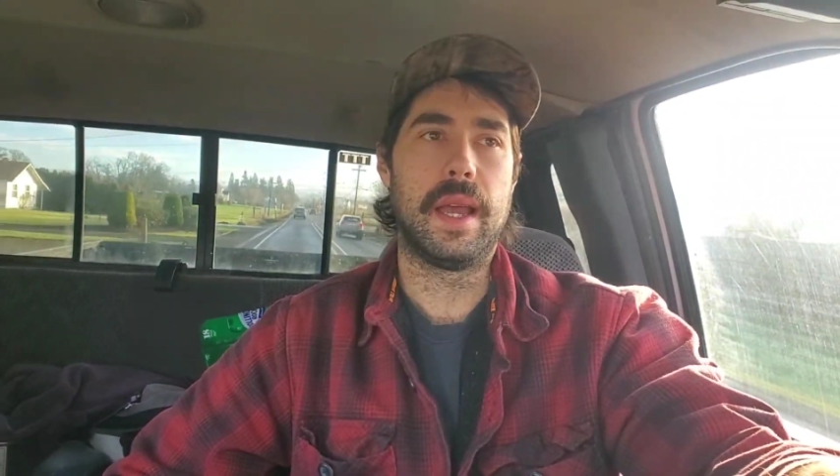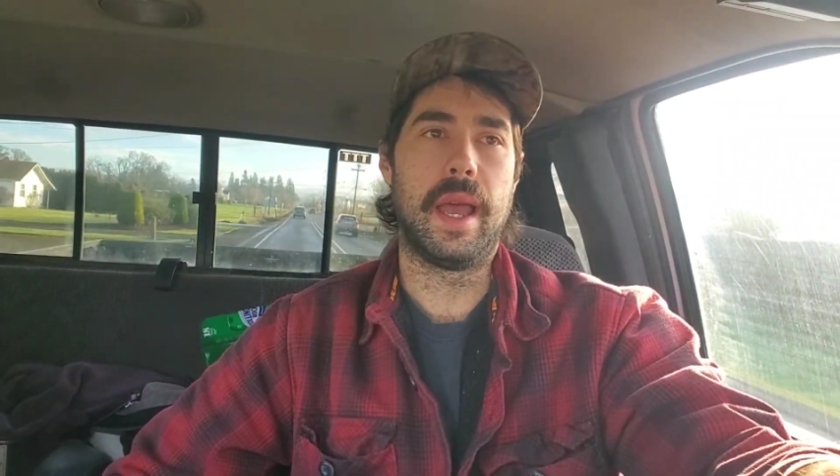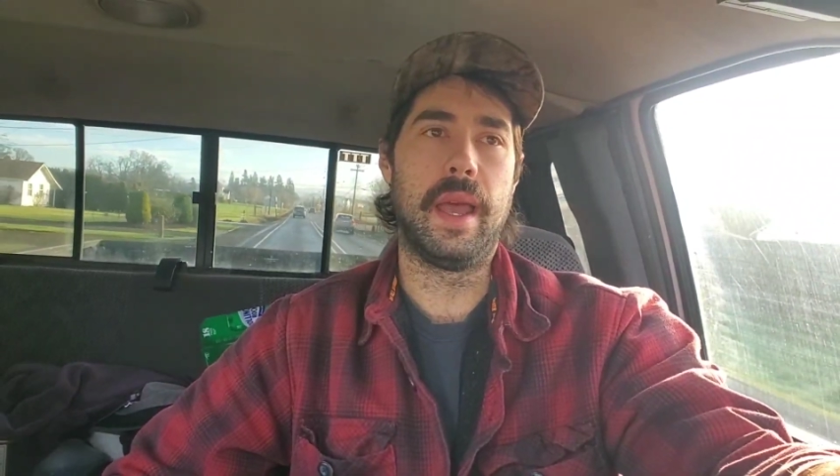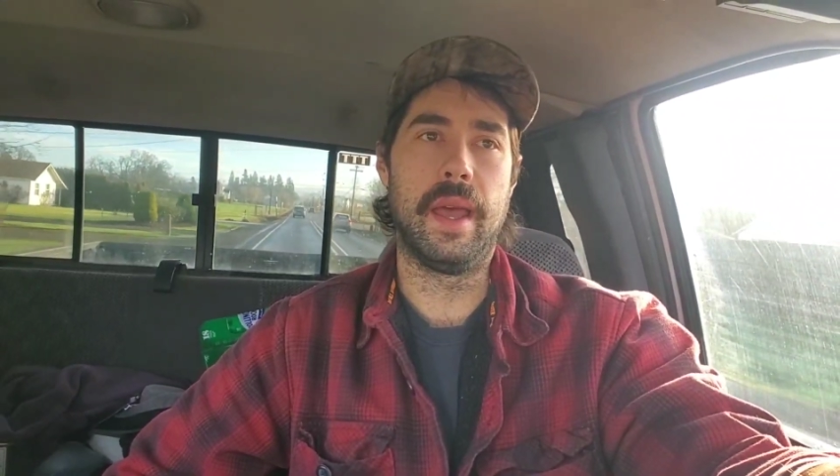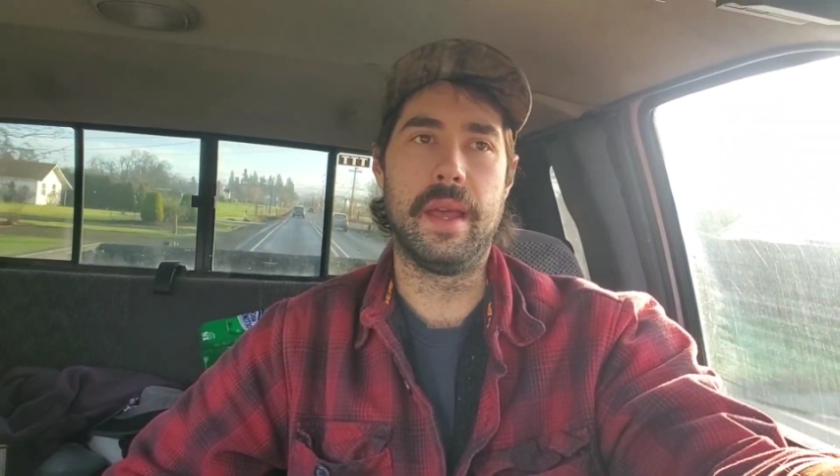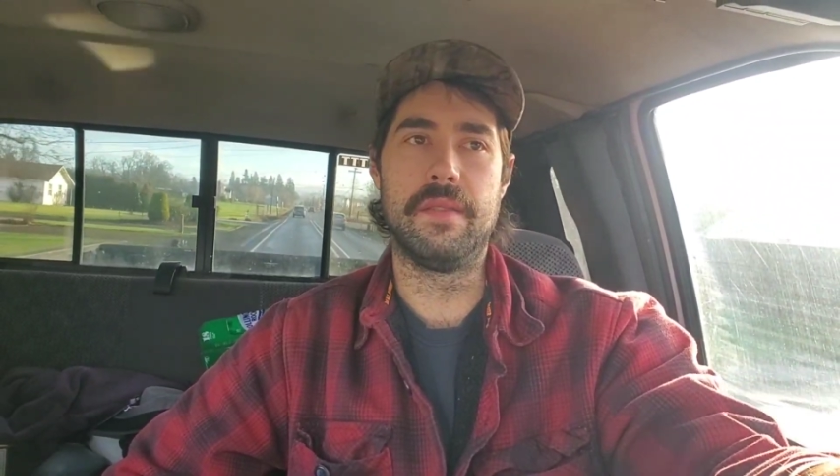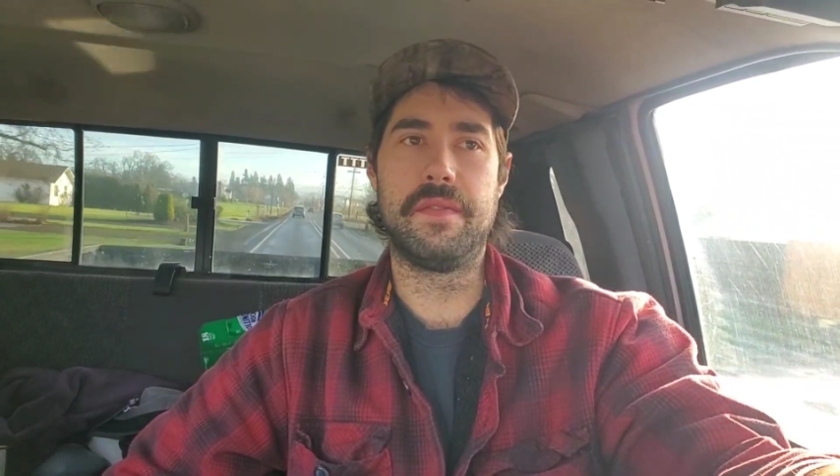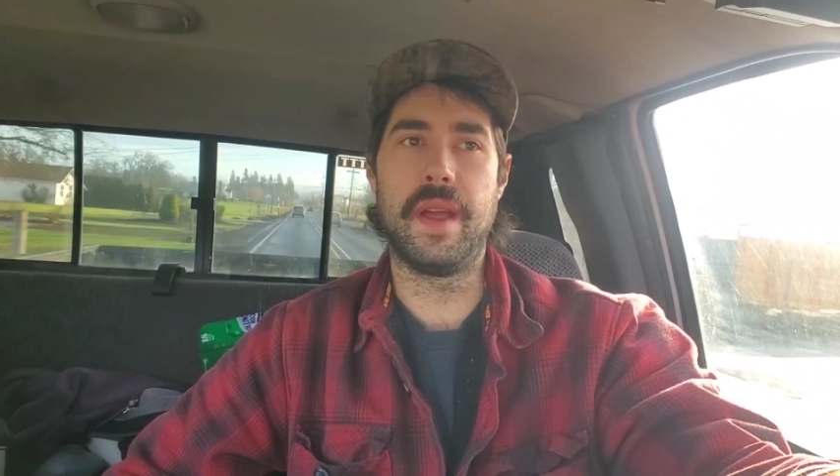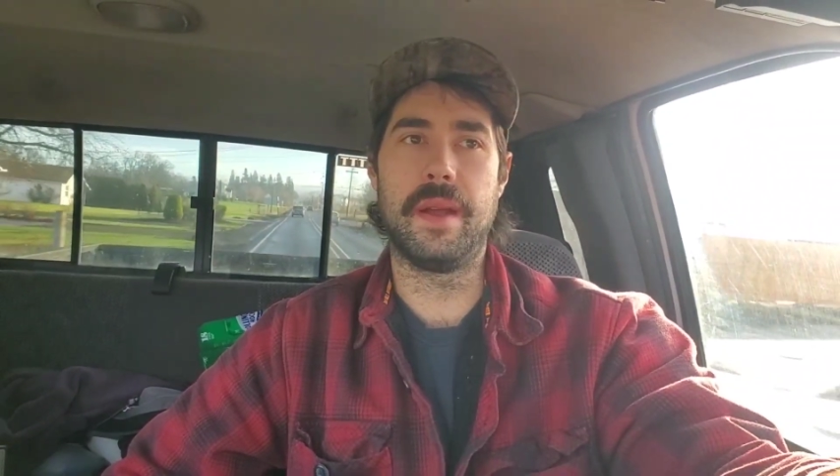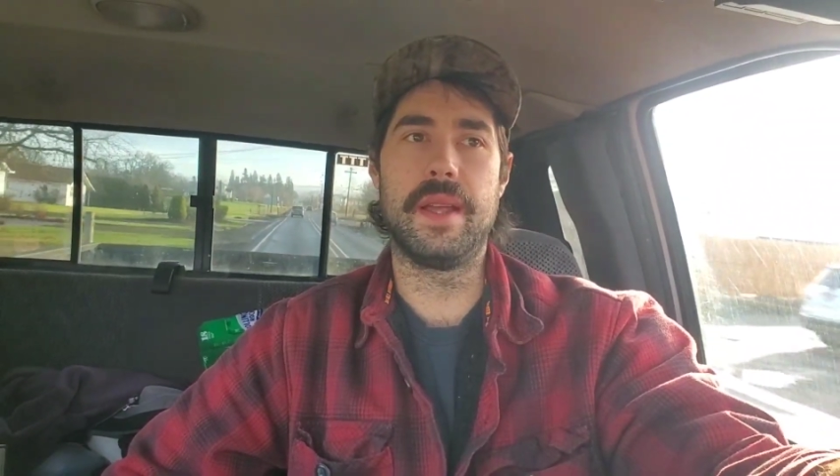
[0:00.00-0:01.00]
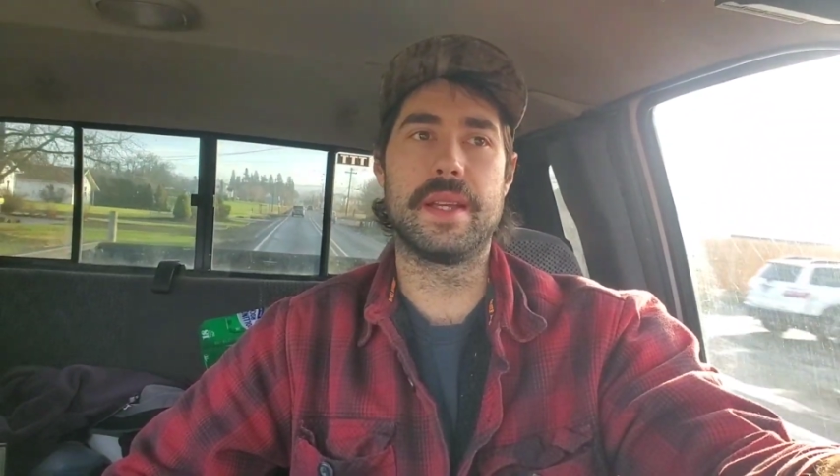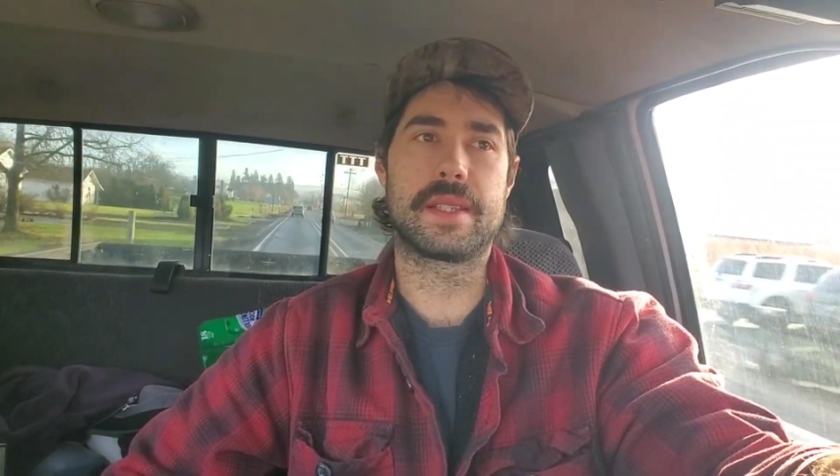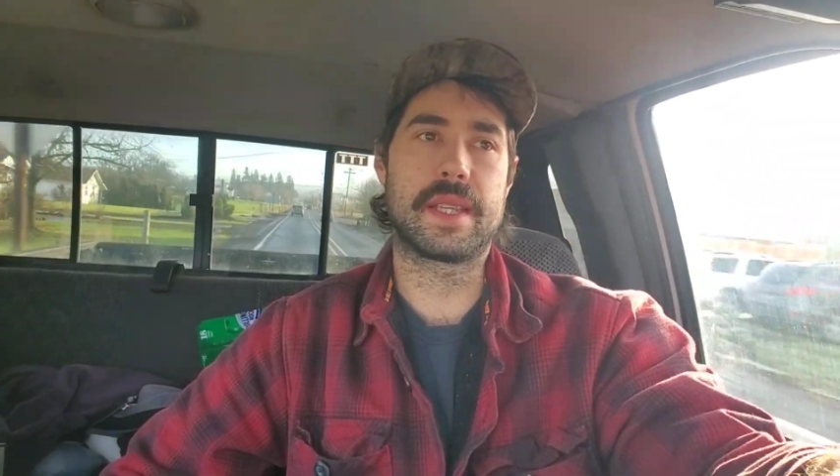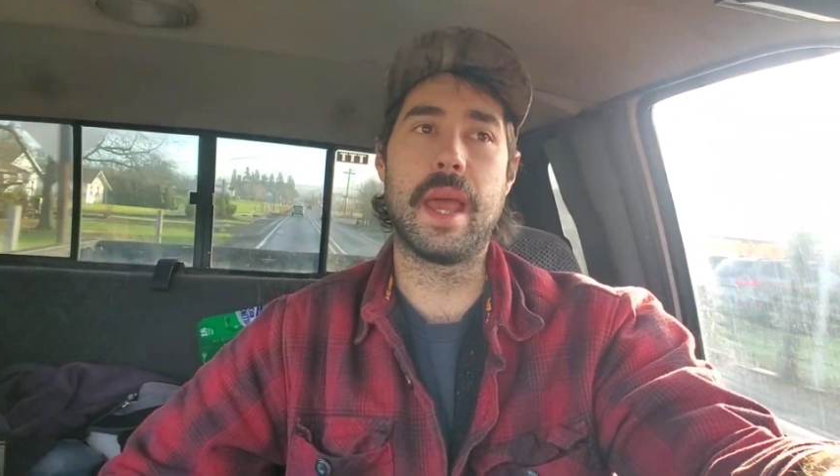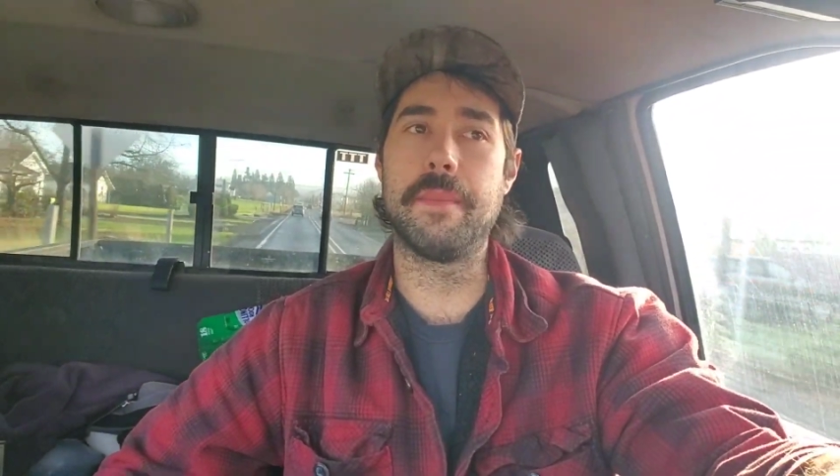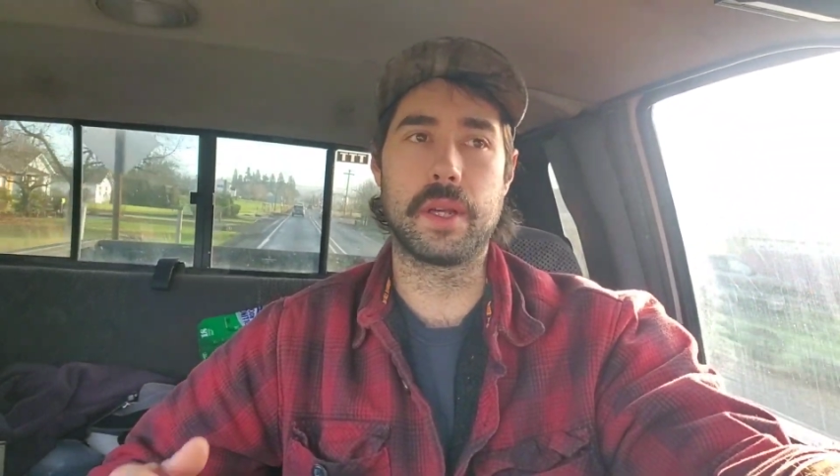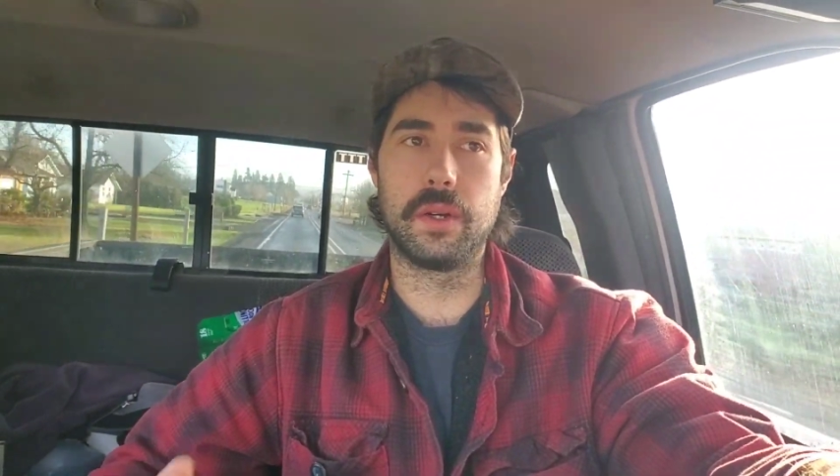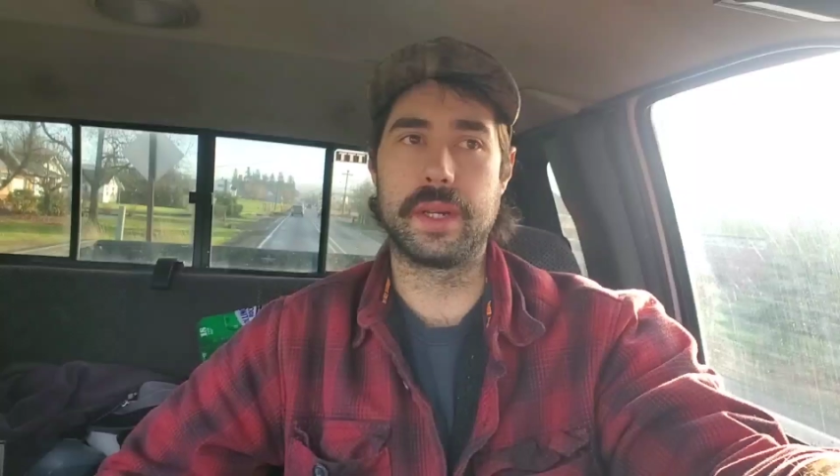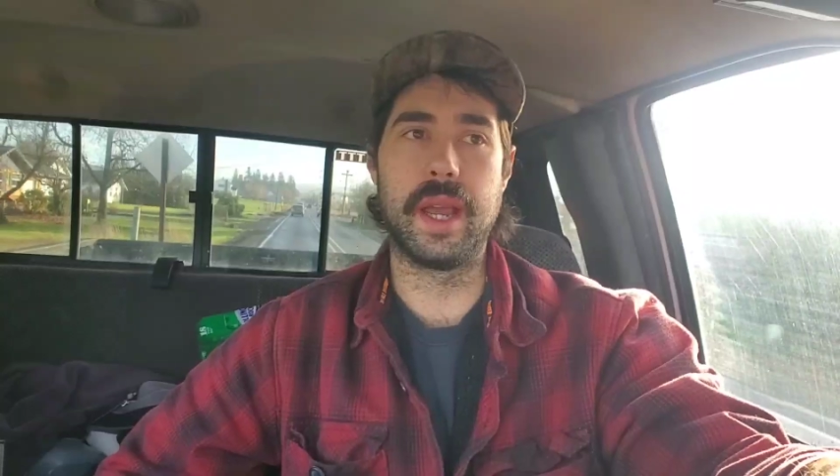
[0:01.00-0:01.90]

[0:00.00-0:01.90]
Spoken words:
and various chemical